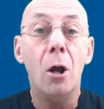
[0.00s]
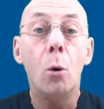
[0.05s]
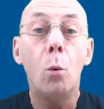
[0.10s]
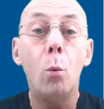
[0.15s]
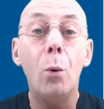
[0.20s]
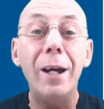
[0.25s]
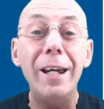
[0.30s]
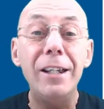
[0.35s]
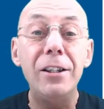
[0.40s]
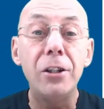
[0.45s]

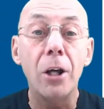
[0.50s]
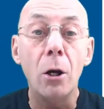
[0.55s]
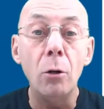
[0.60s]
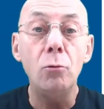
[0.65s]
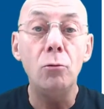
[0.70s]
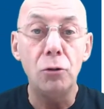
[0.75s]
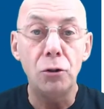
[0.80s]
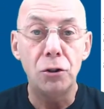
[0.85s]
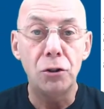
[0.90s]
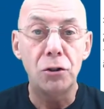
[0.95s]
We
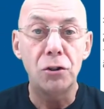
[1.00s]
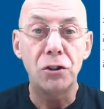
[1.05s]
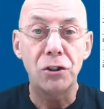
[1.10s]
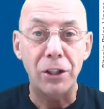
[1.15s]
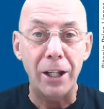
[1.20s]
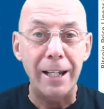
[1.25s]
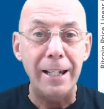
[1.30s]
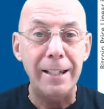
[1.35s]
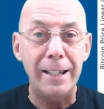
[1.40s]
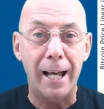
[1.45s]
don't
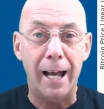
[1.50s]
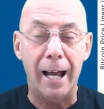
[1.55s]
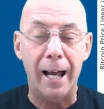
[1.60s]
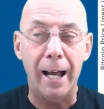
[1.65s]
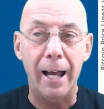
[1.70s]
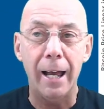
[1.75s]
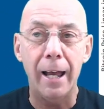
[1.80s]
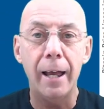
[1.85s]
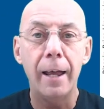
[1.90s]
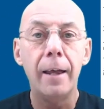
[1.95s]
say
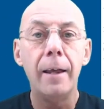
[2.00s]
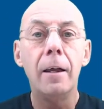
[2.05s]
that